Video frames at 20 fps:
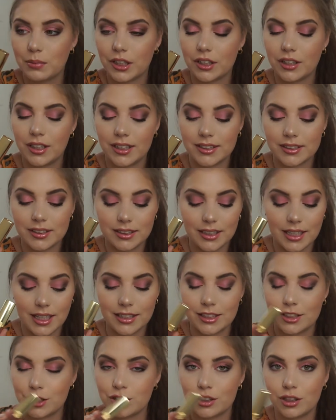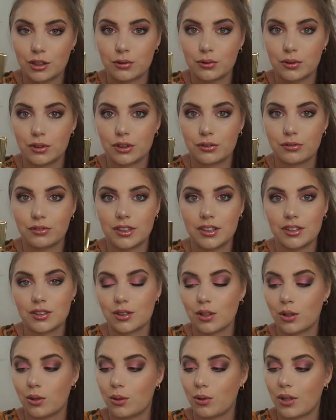my collection and it's not cruelty free,
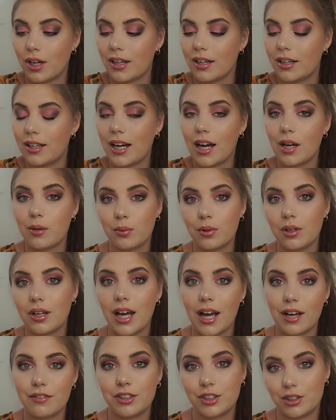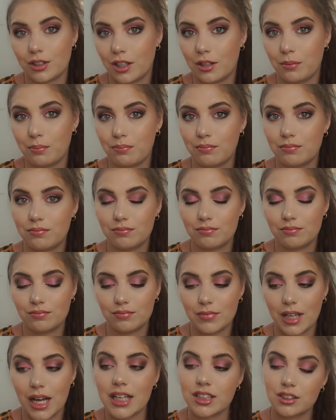so I will have it done
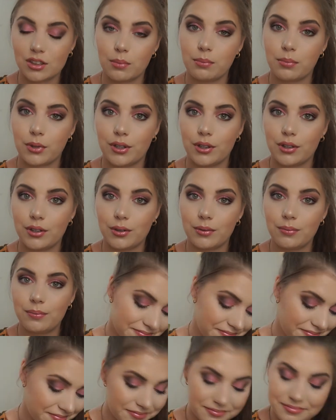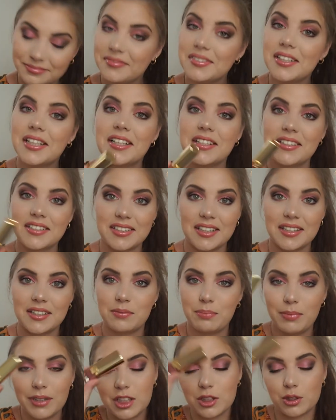at some point. So,
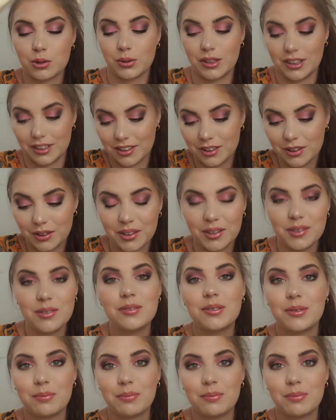bittersweet, you know?